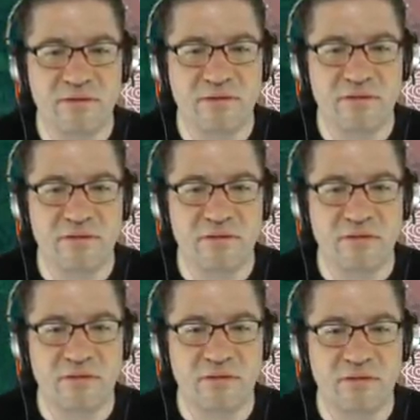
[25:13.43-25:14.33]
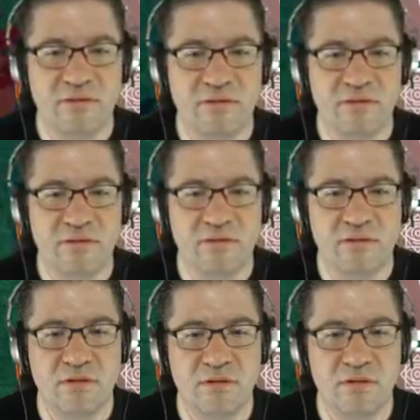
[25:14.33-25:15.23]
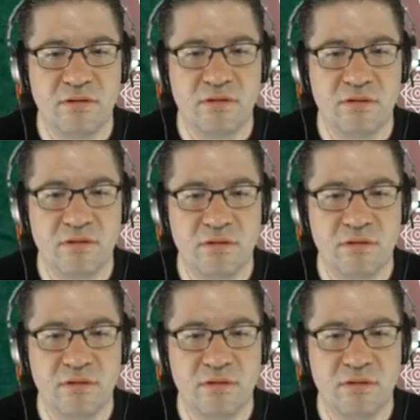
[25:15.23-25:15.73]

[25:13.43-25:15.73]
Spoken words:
Nobody speaks.